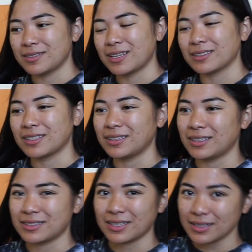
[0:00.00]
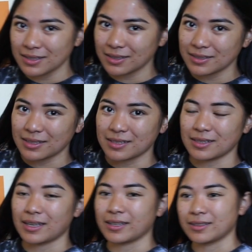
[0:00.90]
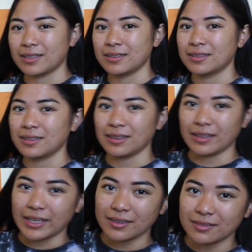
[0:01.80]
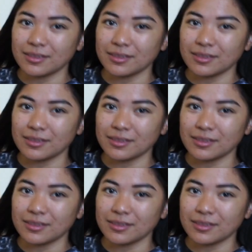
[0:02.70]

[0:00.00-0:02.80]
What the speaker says: technically in Texas that's like late,